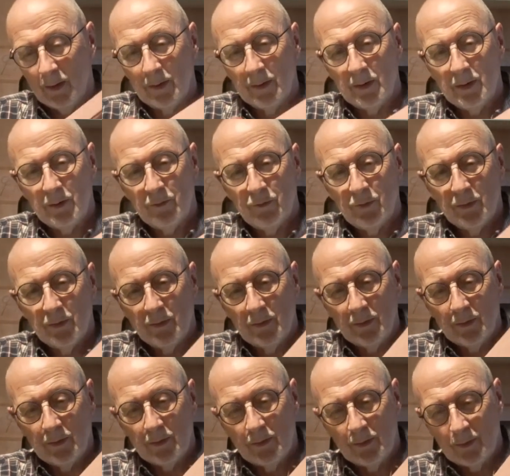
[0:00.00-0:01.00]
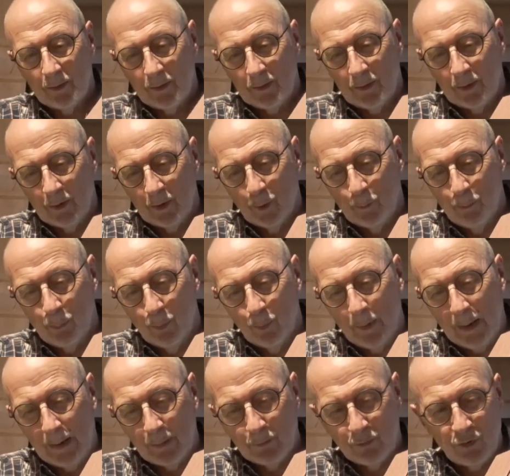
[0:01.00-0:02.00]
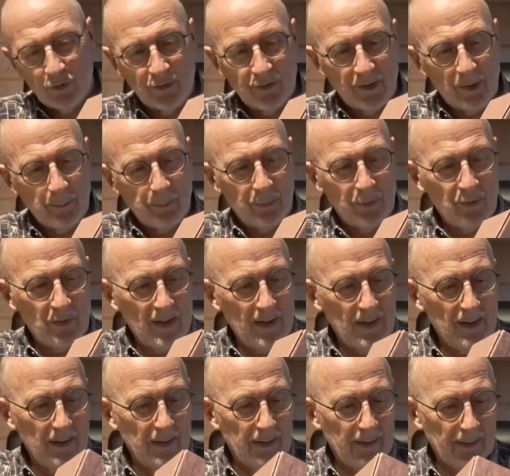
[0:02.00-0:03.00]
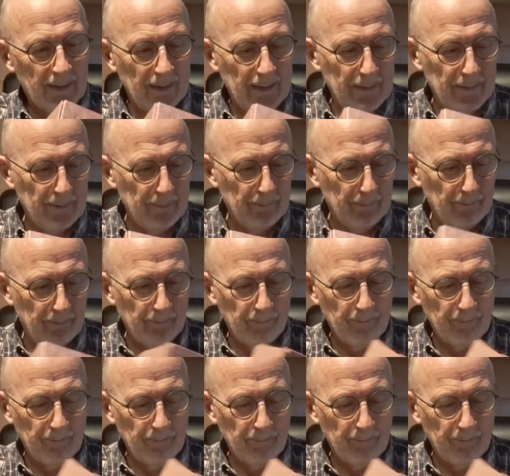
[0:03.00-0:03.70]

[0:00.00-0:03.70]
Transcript: and even the pull-out strap is there again.